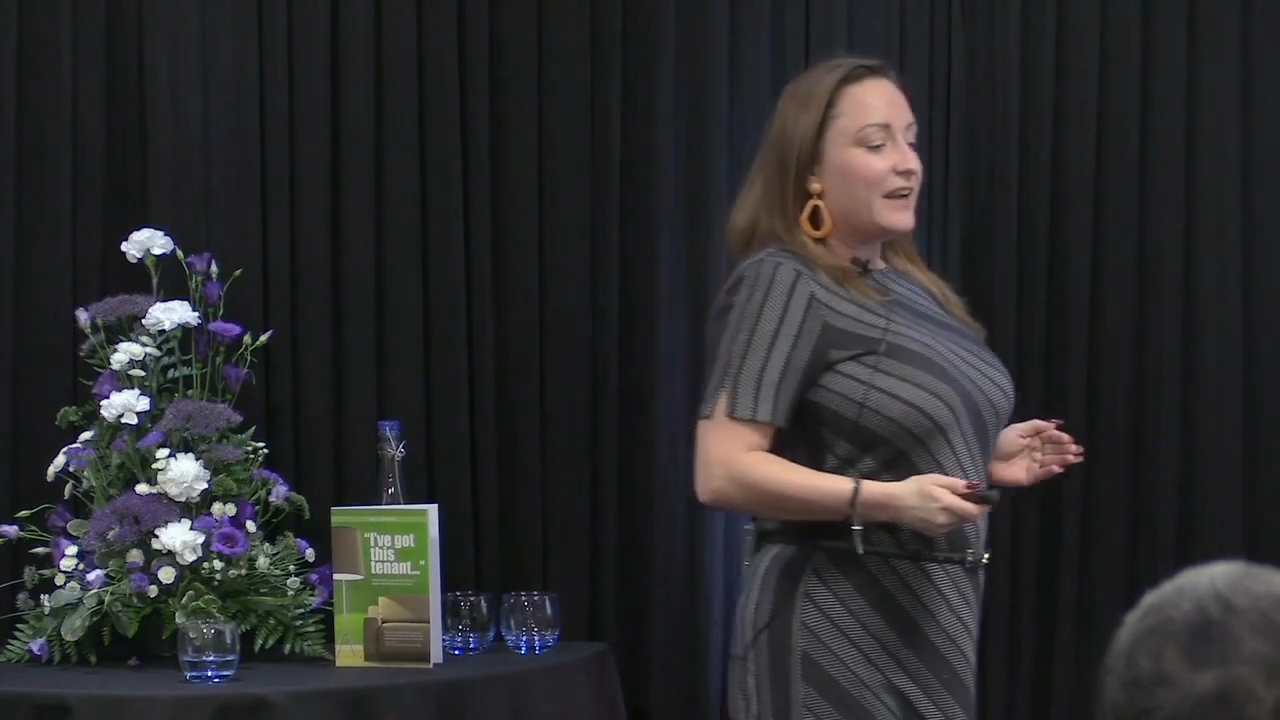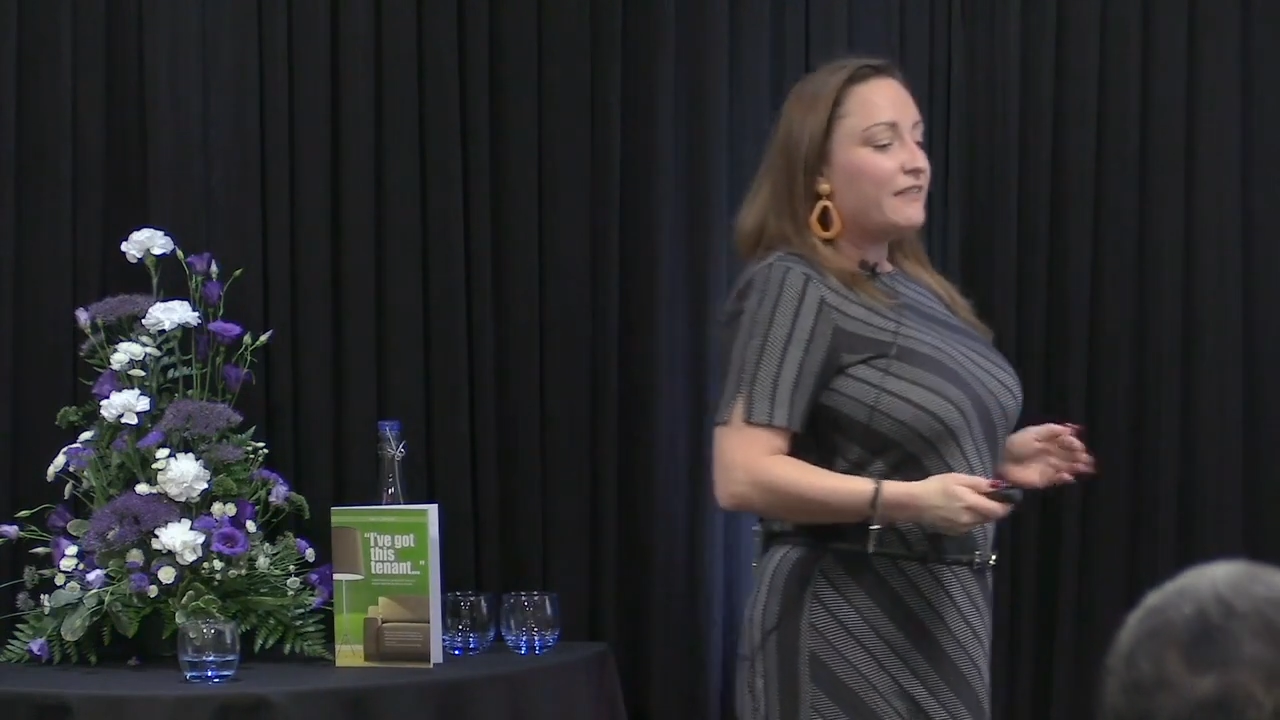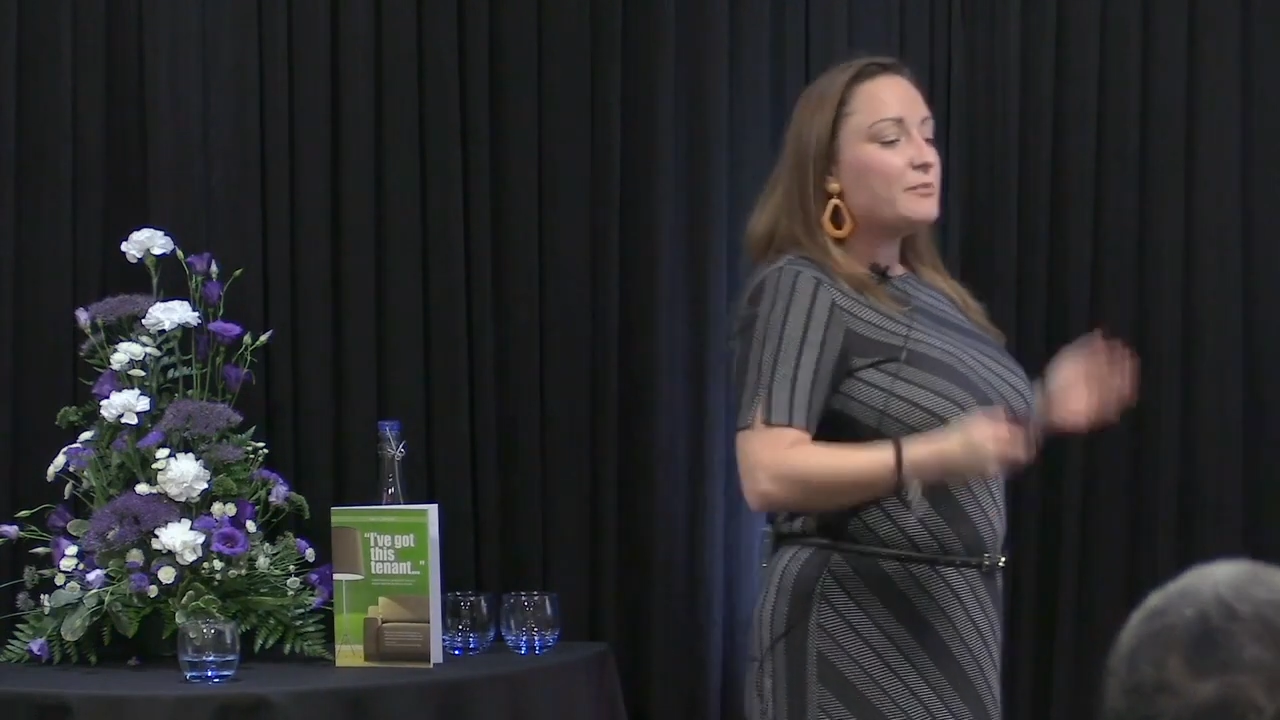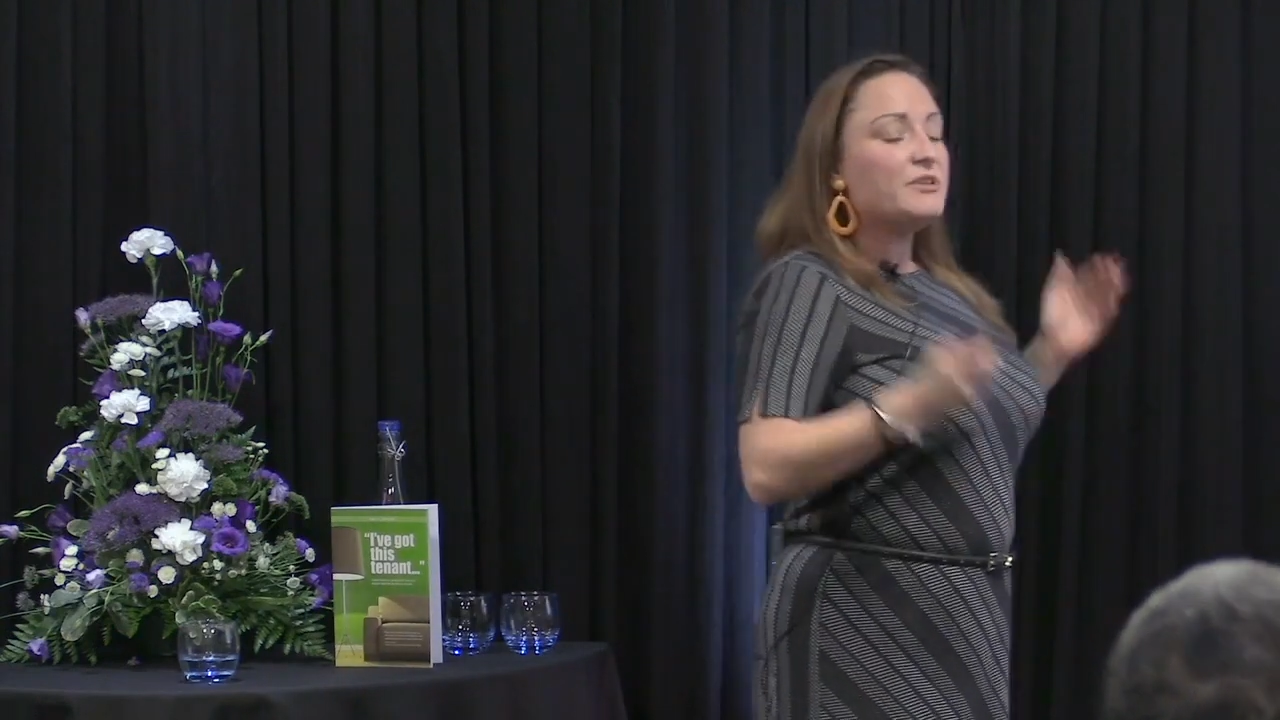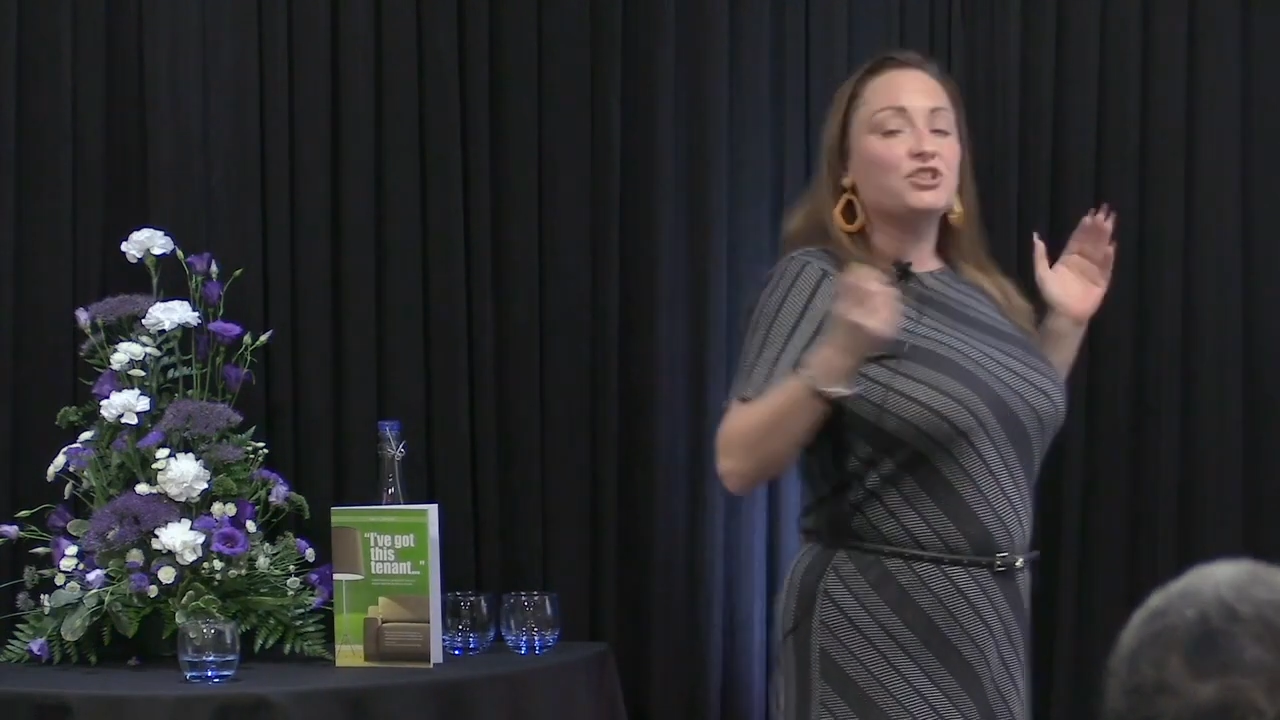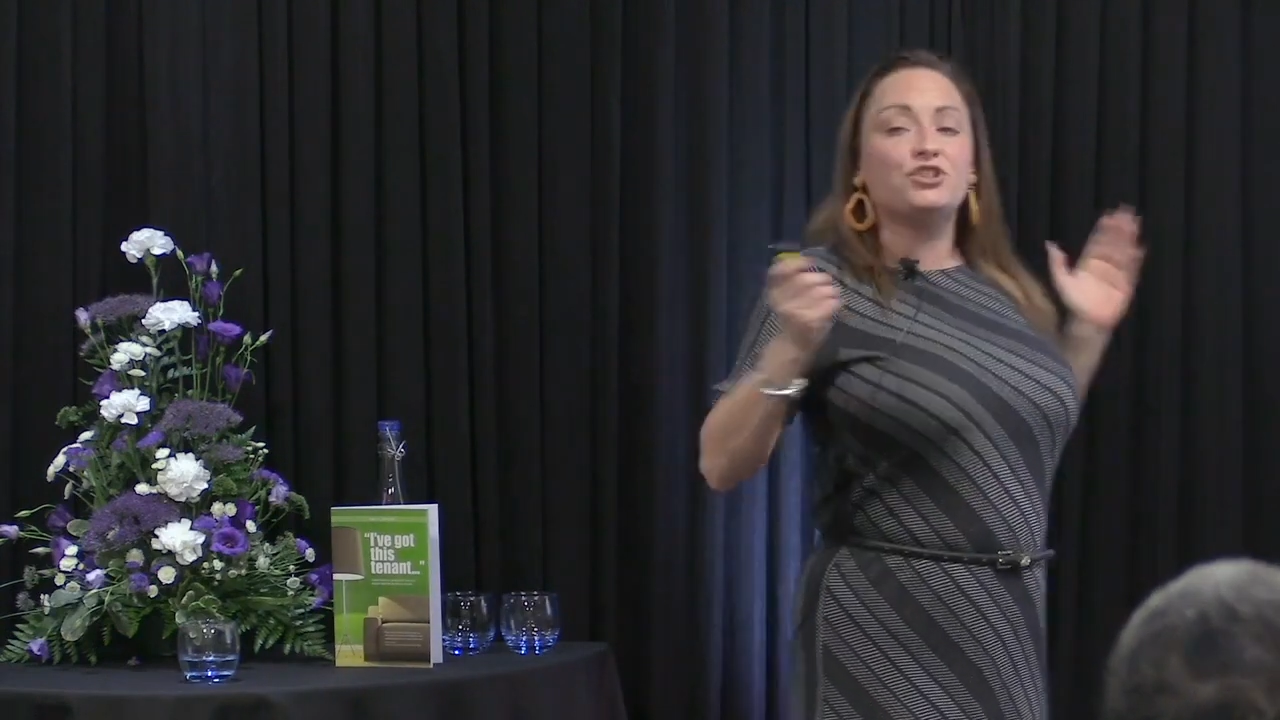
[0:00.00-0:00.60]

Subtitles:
Everybody